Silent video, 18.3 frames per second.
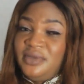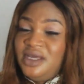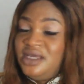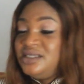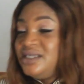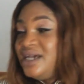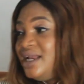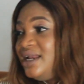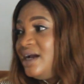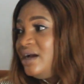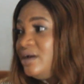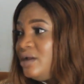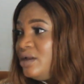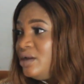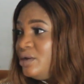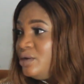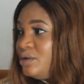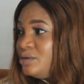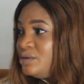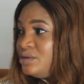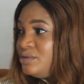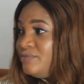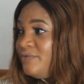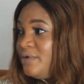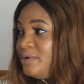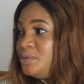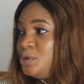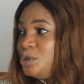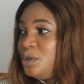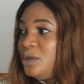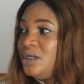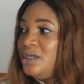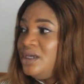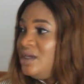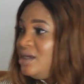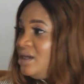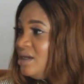Italian clothes from
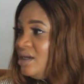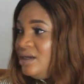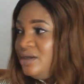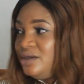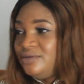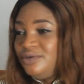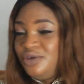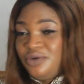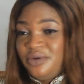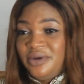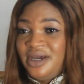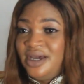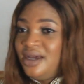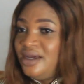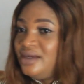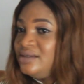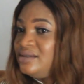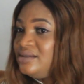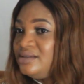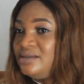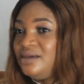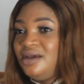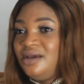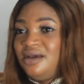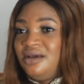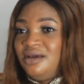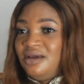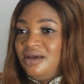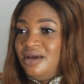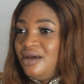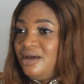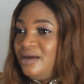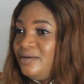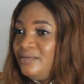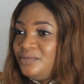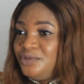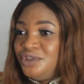Turkey, US,
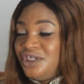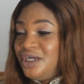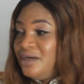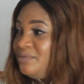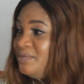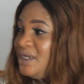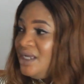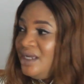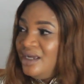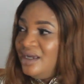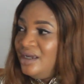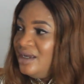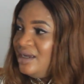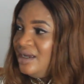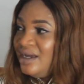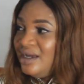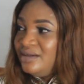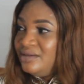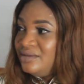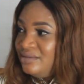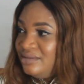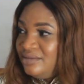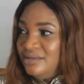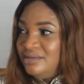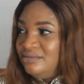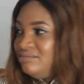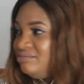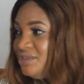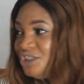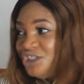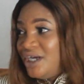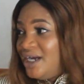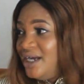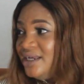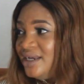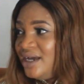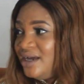Germany, and
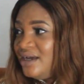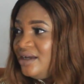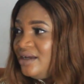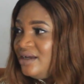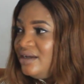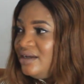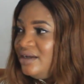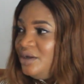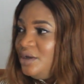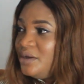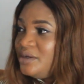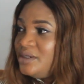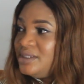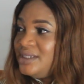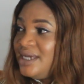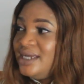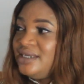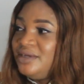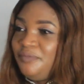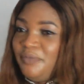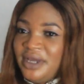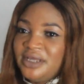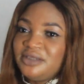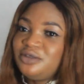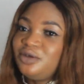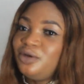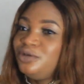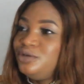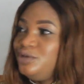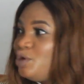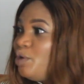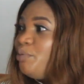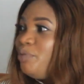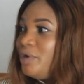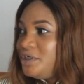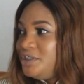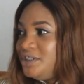China. You understand? It depends on
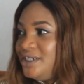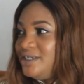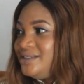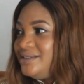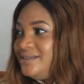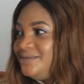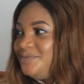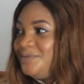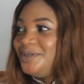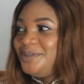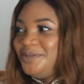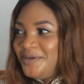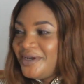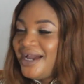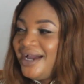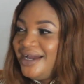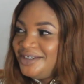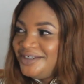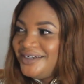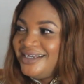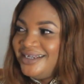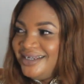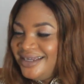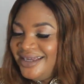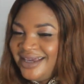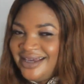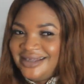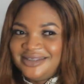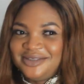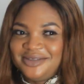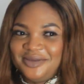your budget, what you can actually get.